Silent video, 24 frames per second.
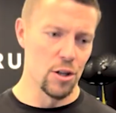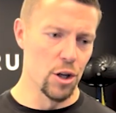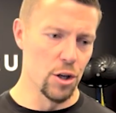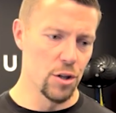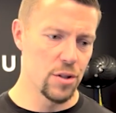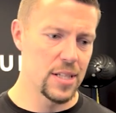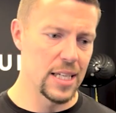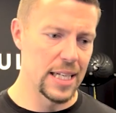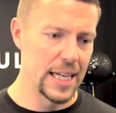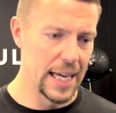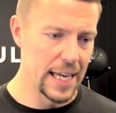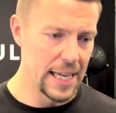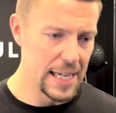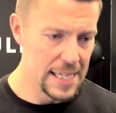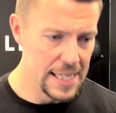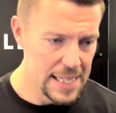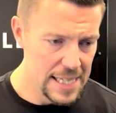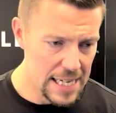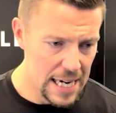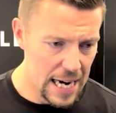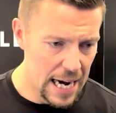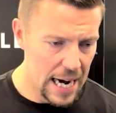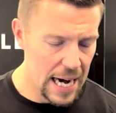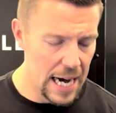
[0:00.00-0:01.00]
look, today,
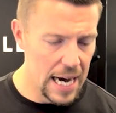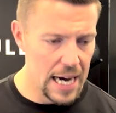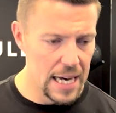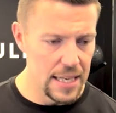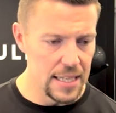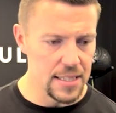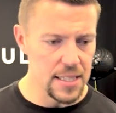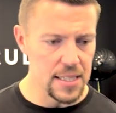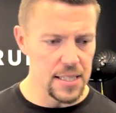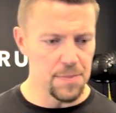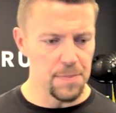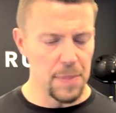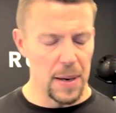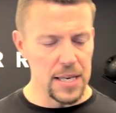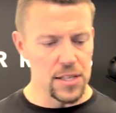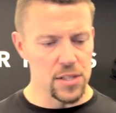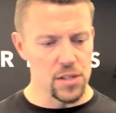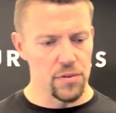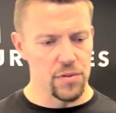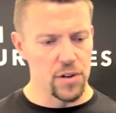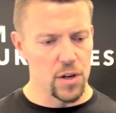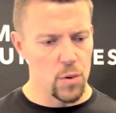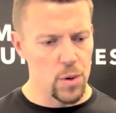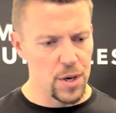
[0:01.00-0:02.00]
this is based
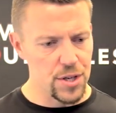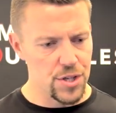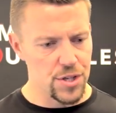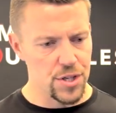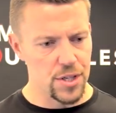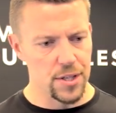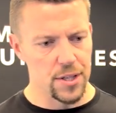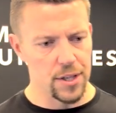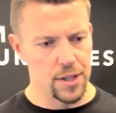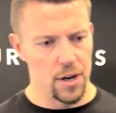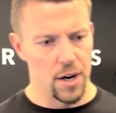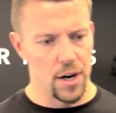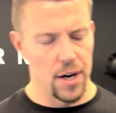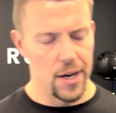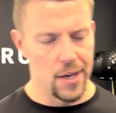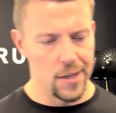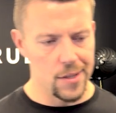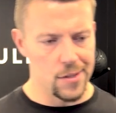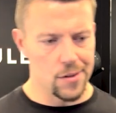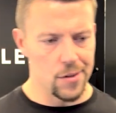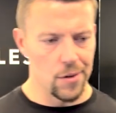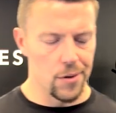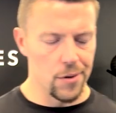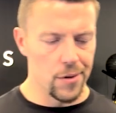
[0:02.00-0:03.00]
off a question I got
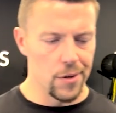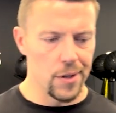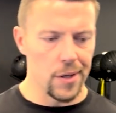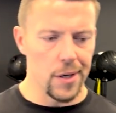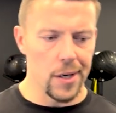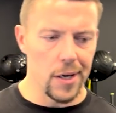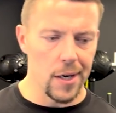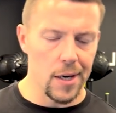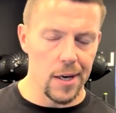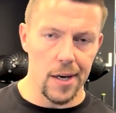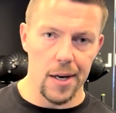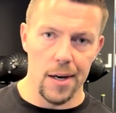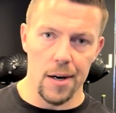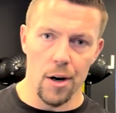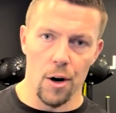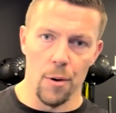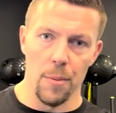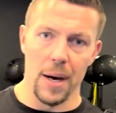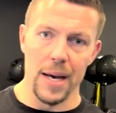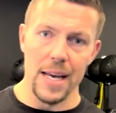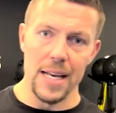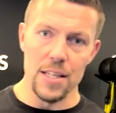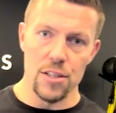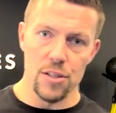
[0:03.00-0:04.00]
asked on
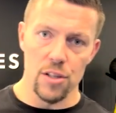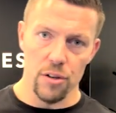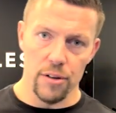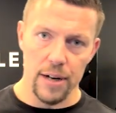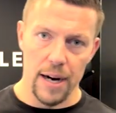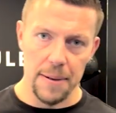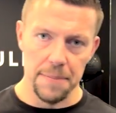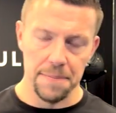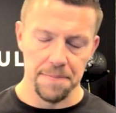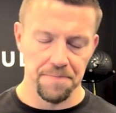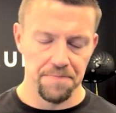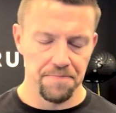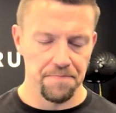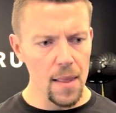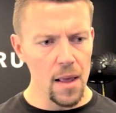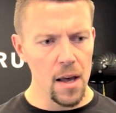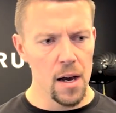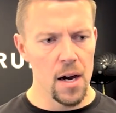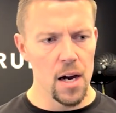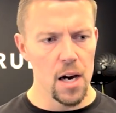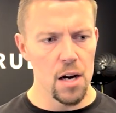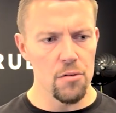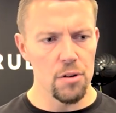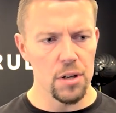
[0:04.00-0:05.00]
my Instagram
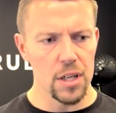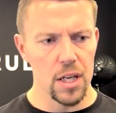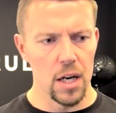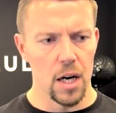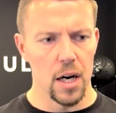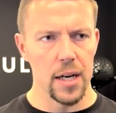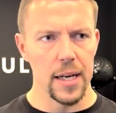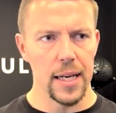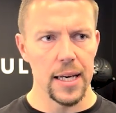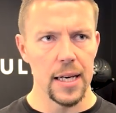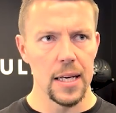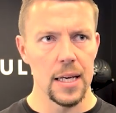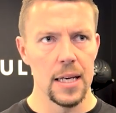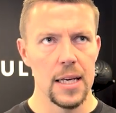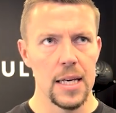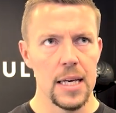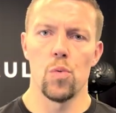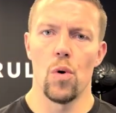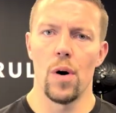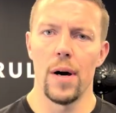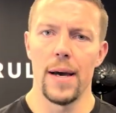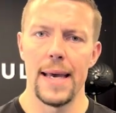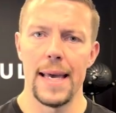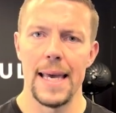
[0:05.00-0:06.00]
regarding
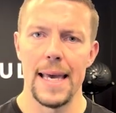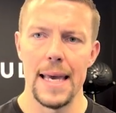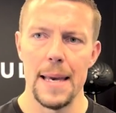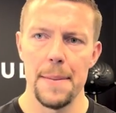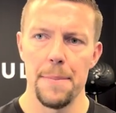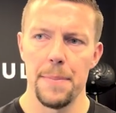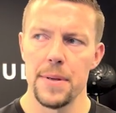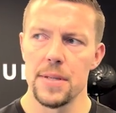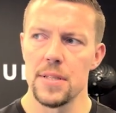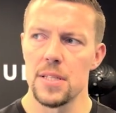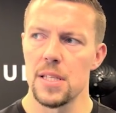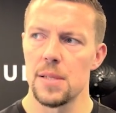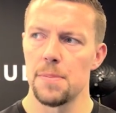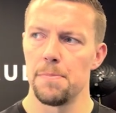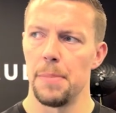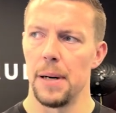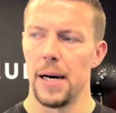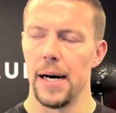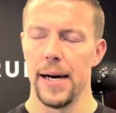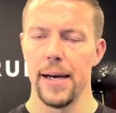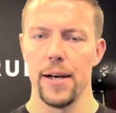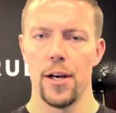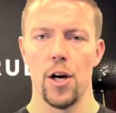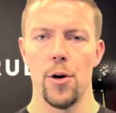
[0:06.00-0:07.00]
what hip and
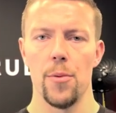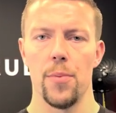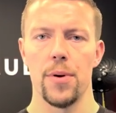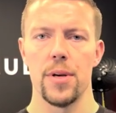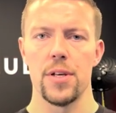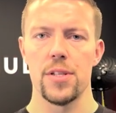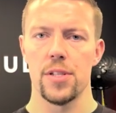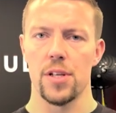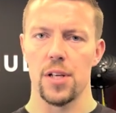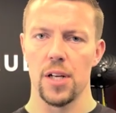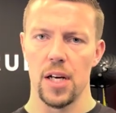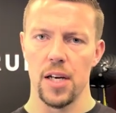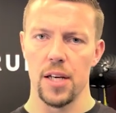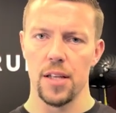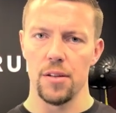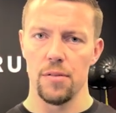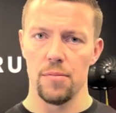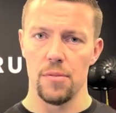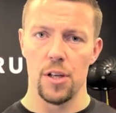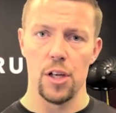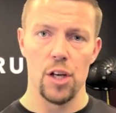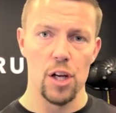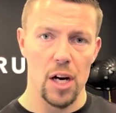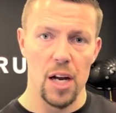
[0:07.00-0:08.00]
spine openers could
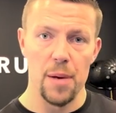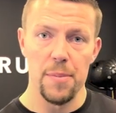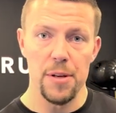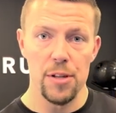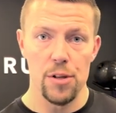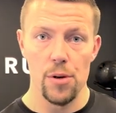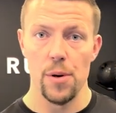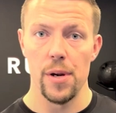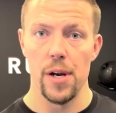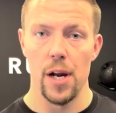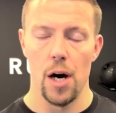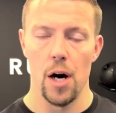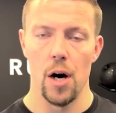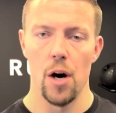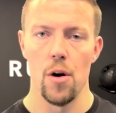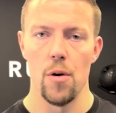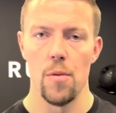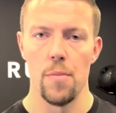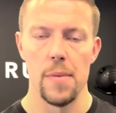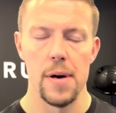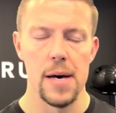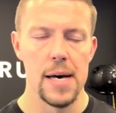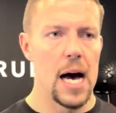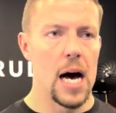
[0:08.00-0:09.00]
I be doing at
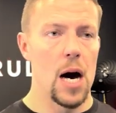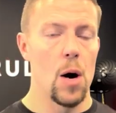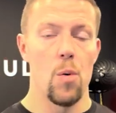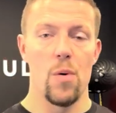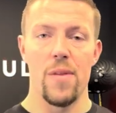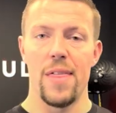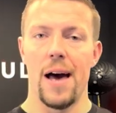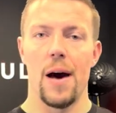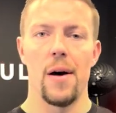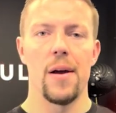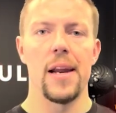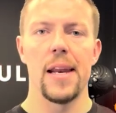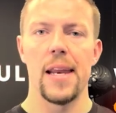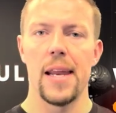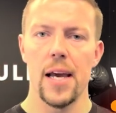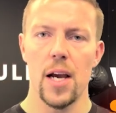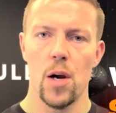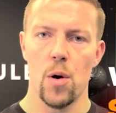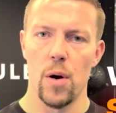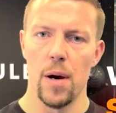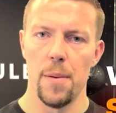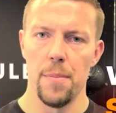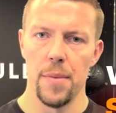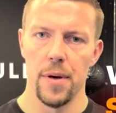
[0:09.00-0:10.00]
home without any
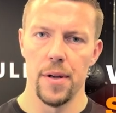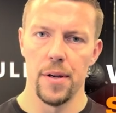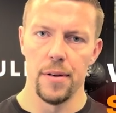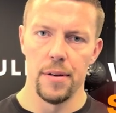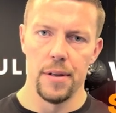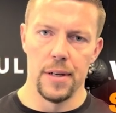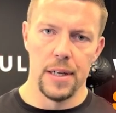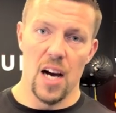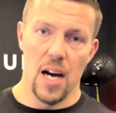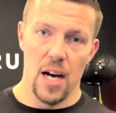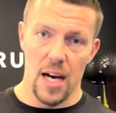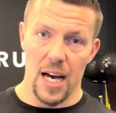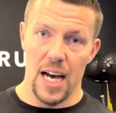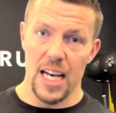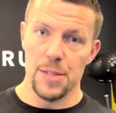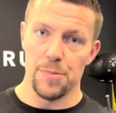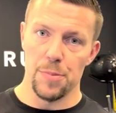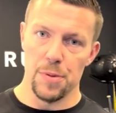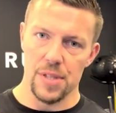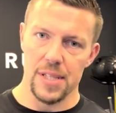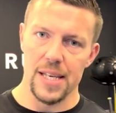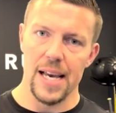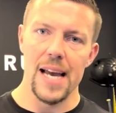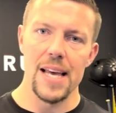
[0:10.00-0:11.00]
equipment, as
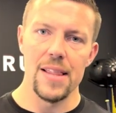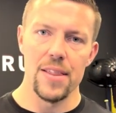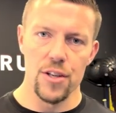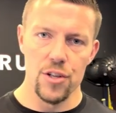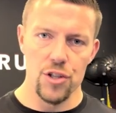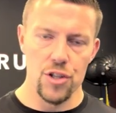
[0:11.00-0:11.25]
per se in the